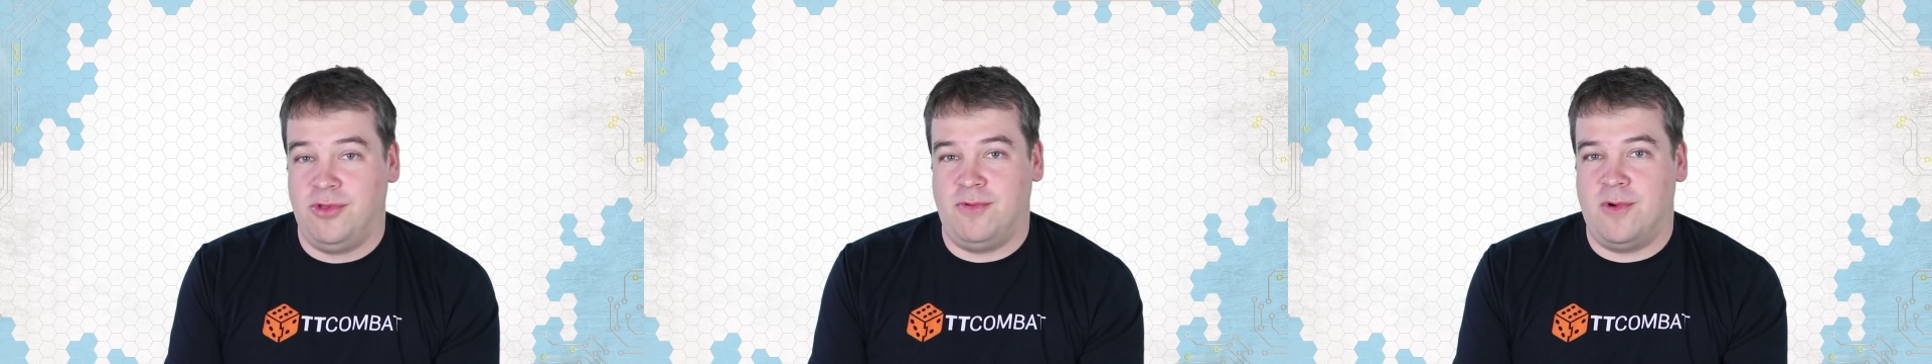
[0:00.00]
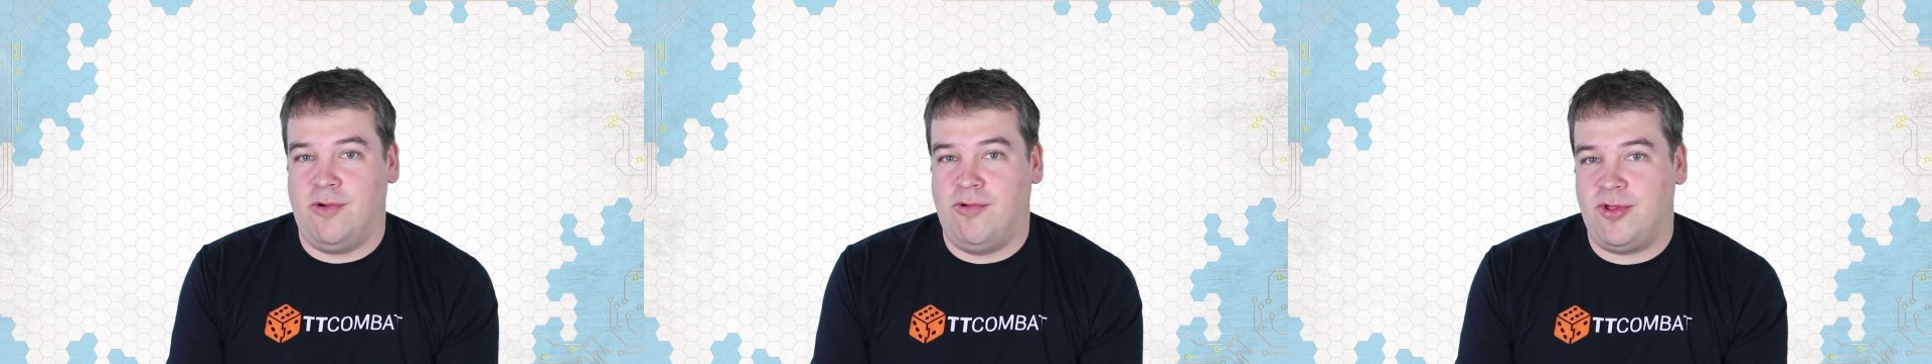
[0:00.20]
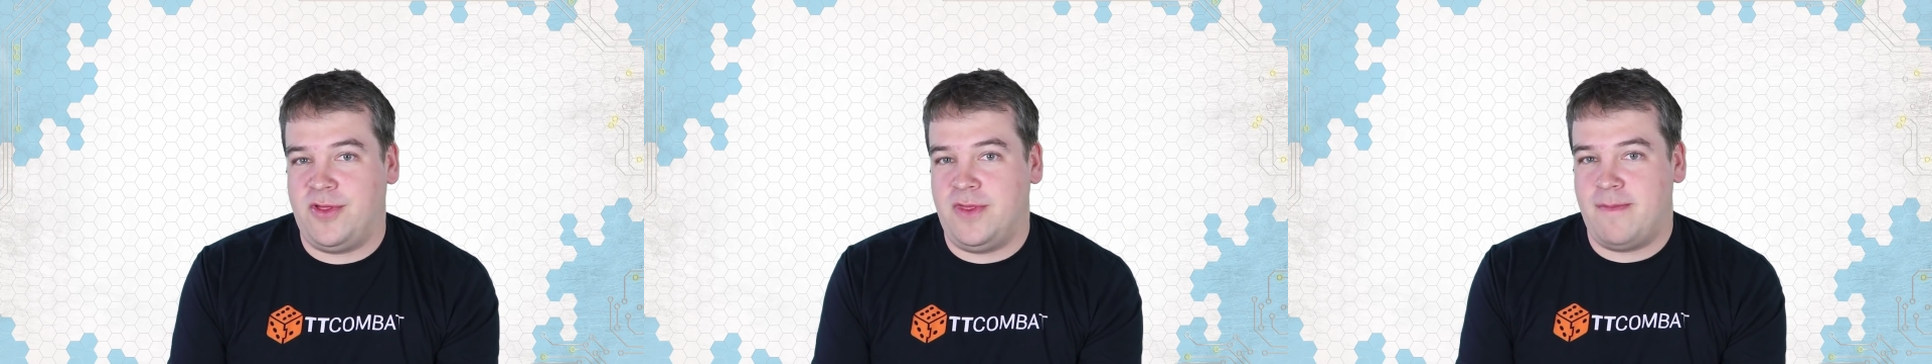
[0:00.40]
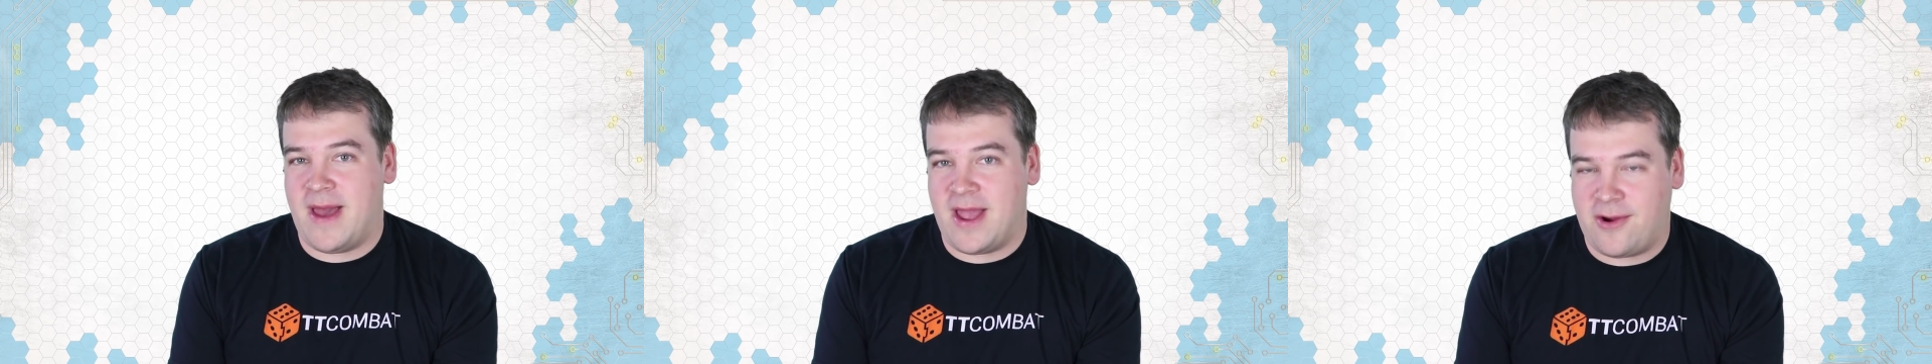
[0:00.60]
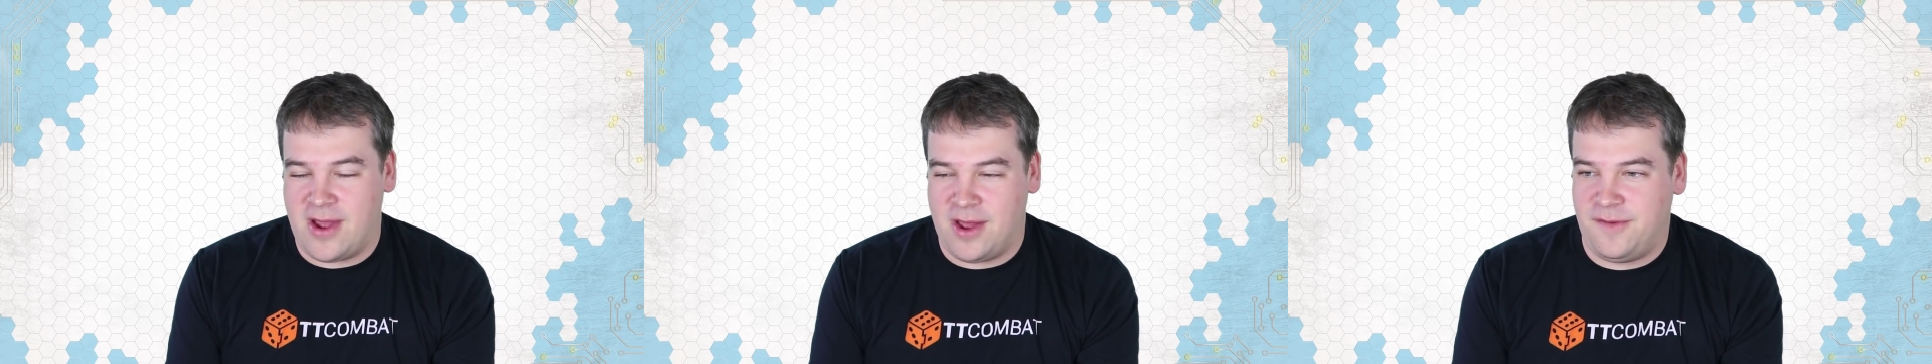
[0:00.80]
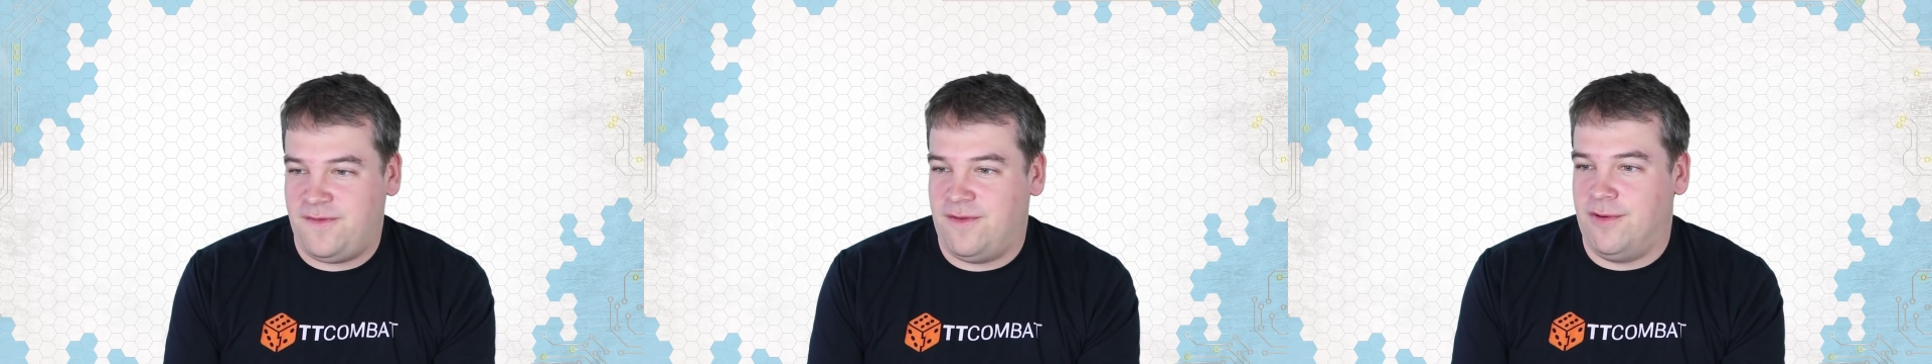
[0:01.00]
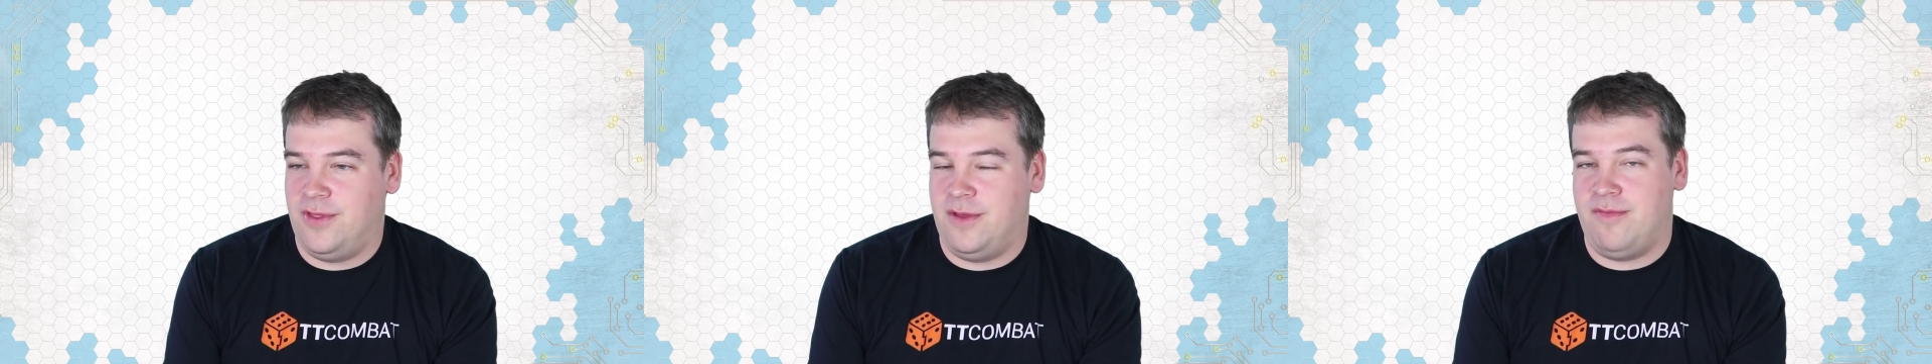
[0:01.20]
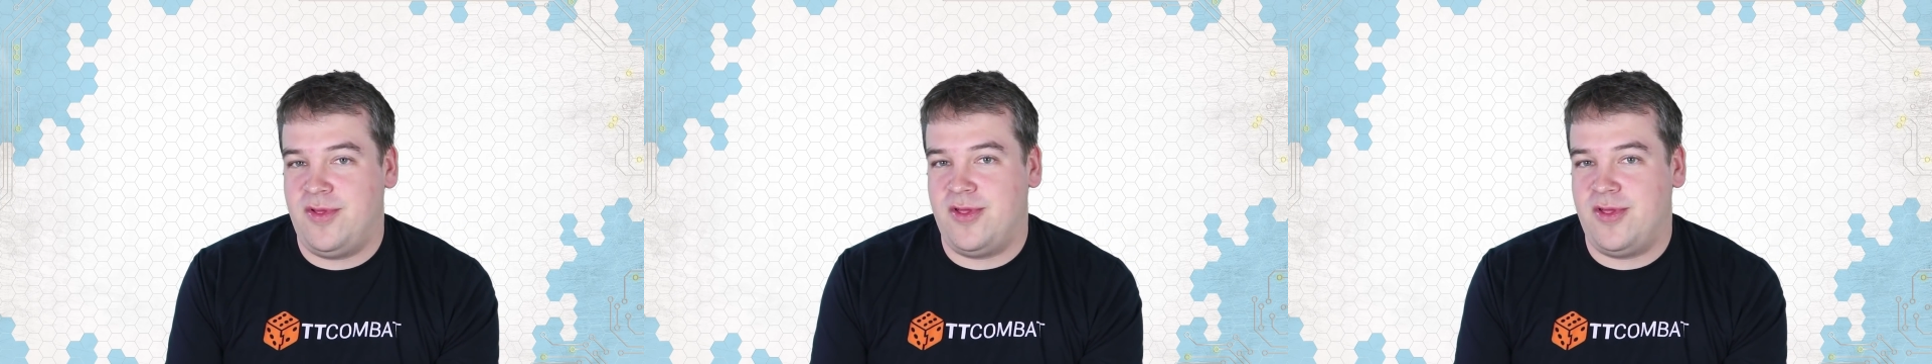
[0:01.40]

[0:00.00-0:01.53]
the rules in the background for them.